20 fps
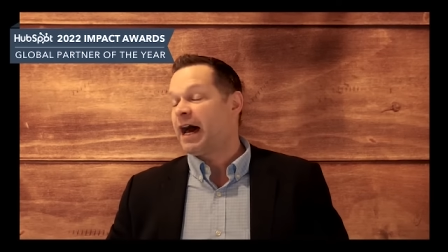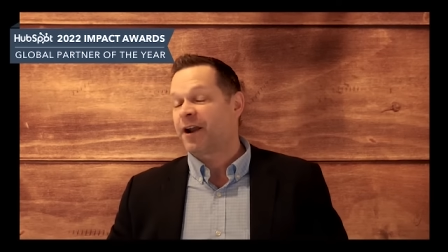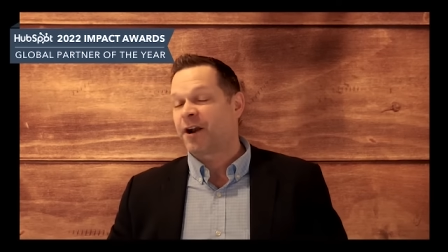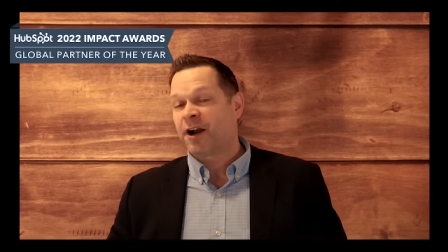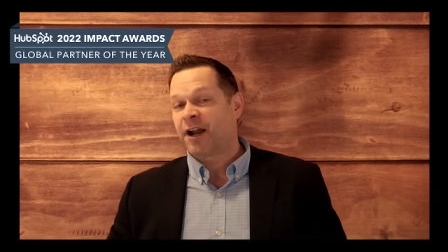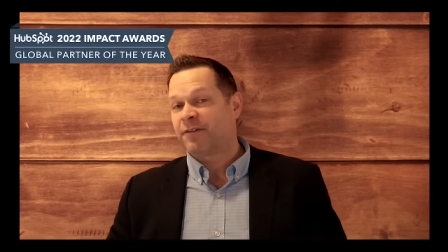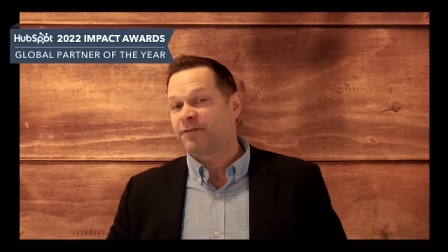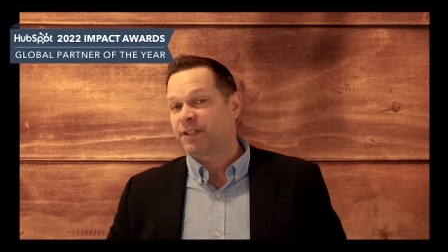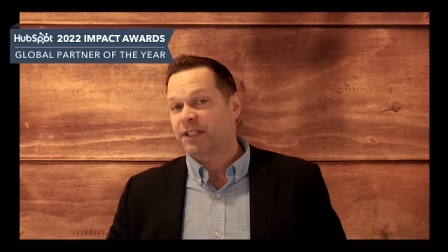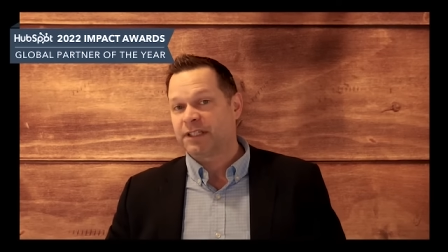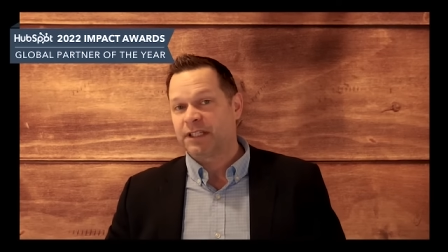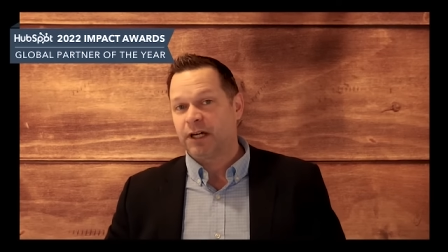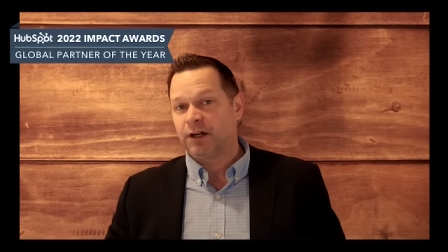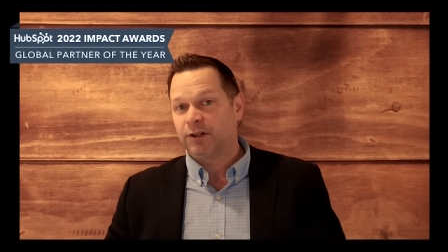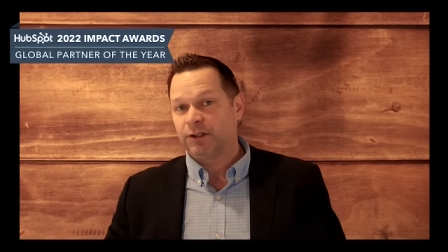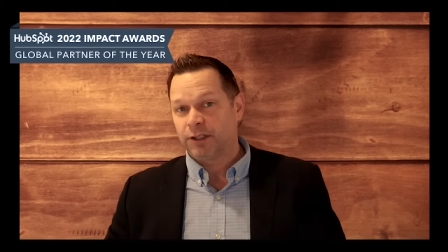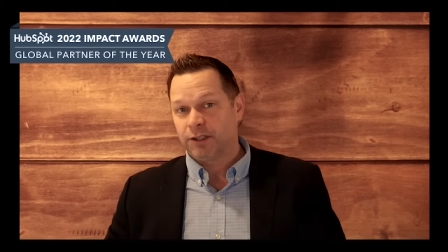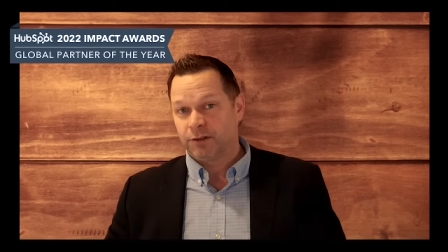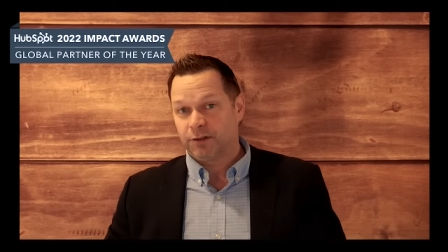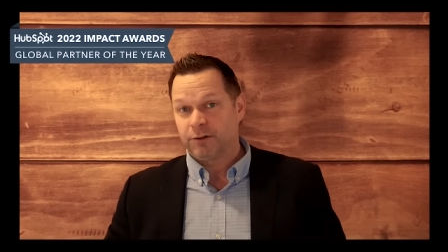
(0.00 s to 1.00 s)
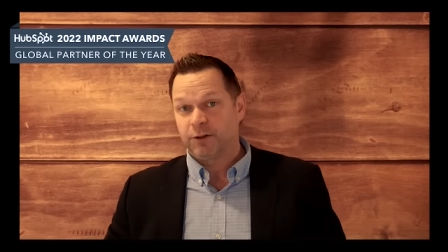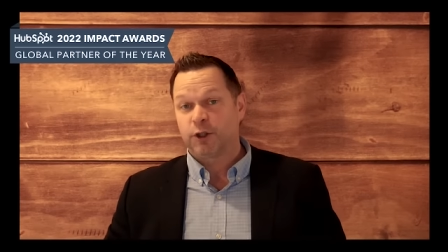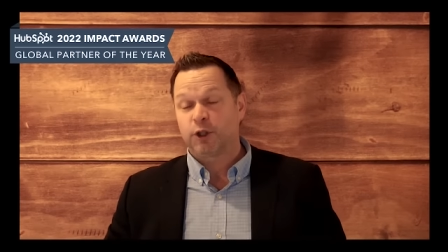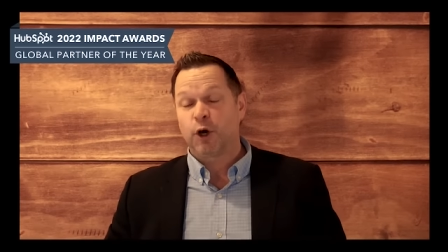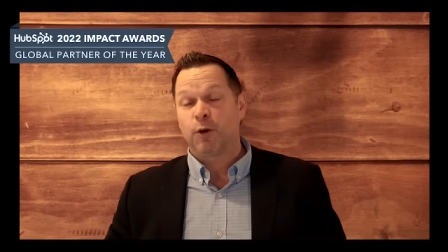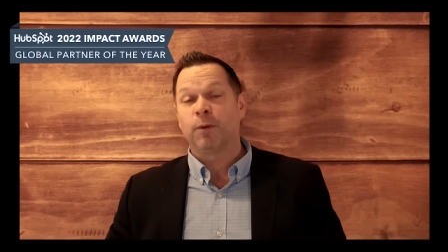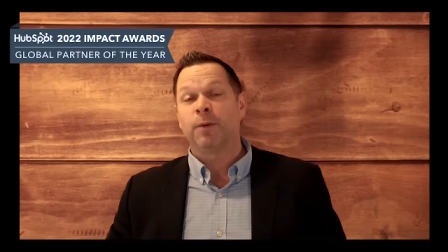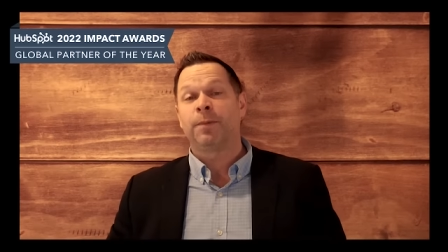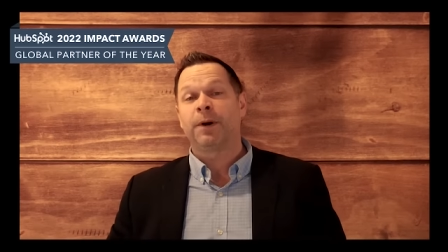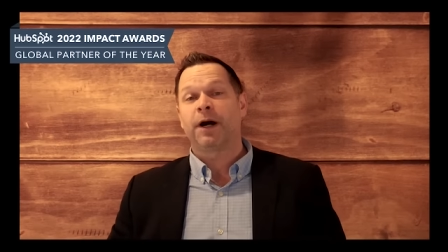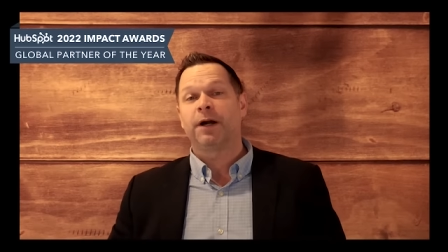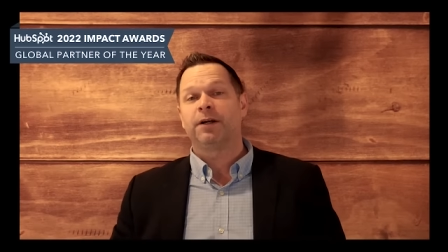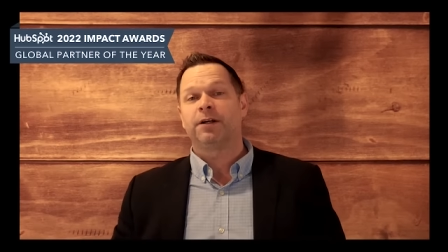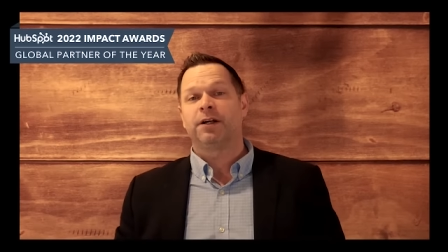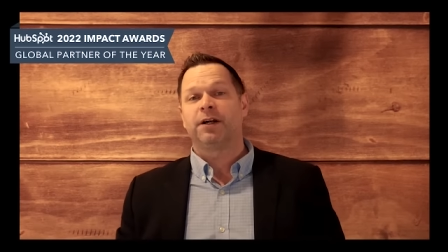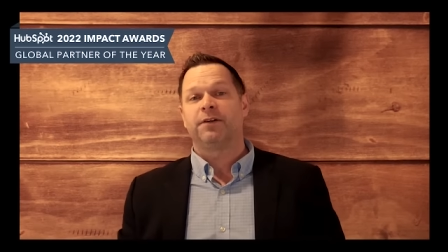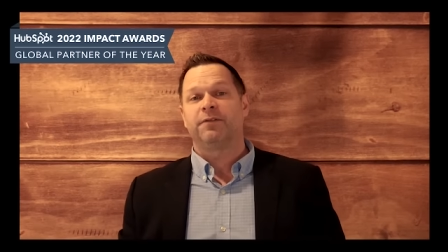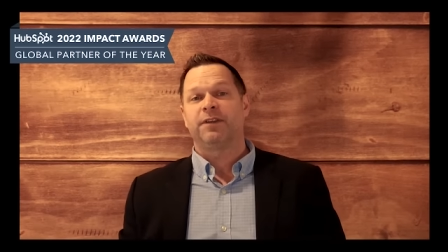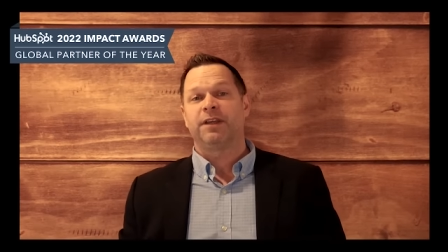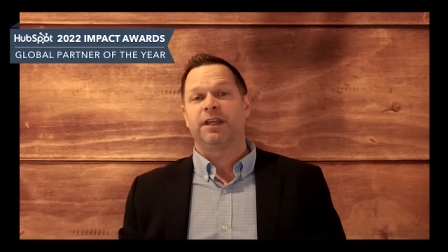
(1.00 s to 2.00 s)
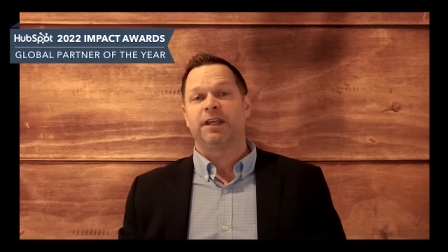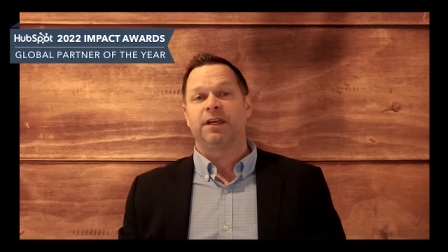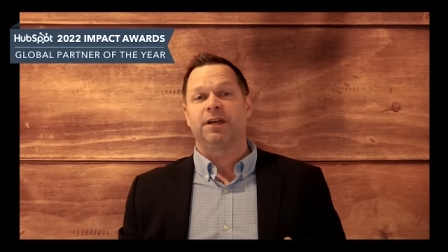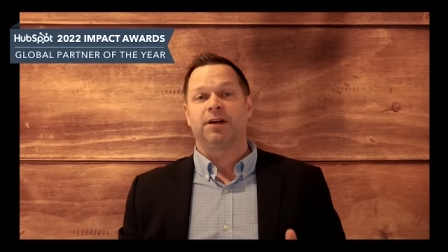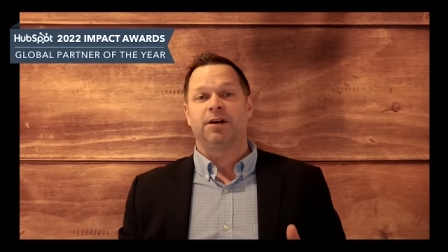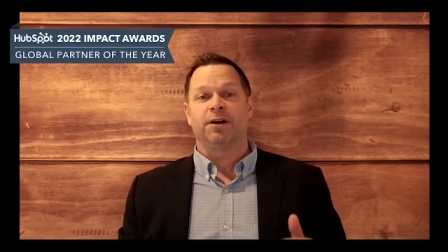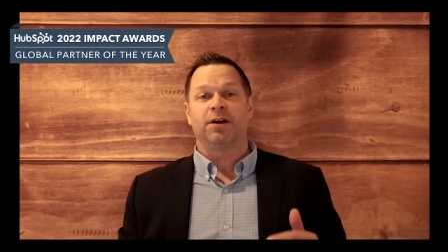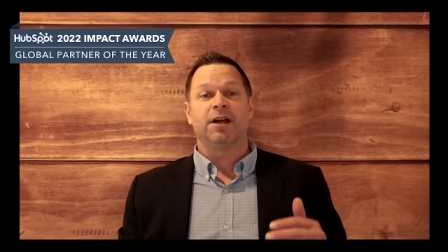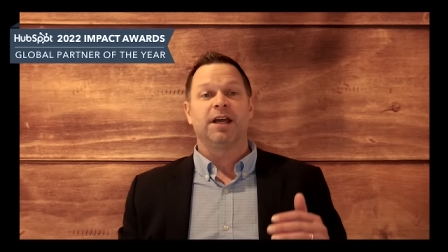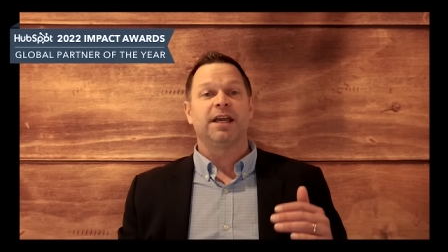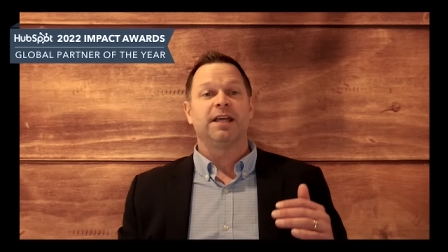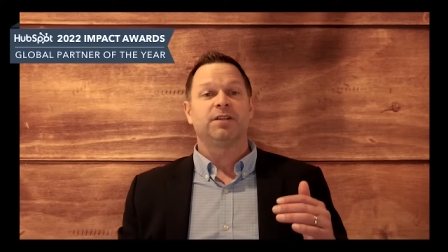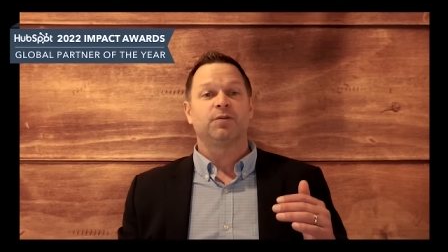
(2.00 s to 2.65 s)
I don't have to tell you, Global Partner of the Year